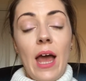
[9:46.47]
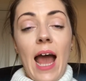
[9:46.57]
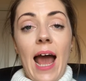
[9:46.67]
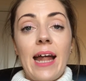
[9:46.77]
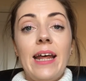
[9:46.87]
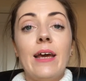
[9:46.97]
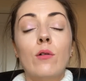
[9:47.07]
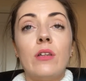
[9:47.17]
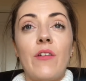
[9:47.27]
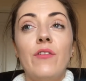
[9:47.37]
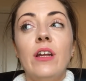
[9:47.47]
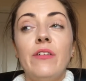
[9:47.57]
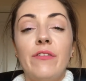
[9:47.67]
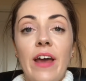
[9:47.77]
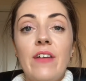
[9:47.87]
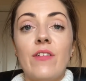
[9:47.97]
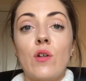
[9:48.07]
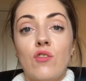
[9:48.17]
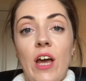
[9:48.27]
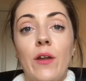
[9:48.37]
and it will definitely favour
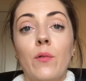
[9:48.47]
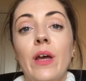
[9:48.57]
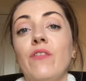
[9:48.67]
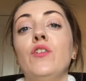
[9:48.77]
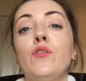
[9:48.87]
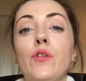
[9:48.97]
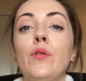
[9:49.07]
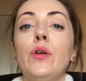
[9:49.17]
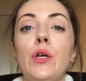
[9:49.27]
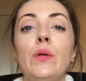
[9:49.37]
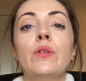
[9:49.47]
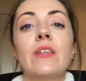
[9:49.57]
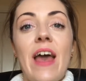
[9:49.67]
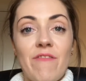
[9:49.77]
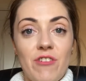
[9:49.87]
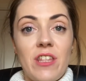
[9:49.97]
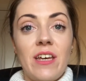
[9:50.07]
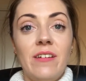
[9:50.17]
your channel if you do use everything.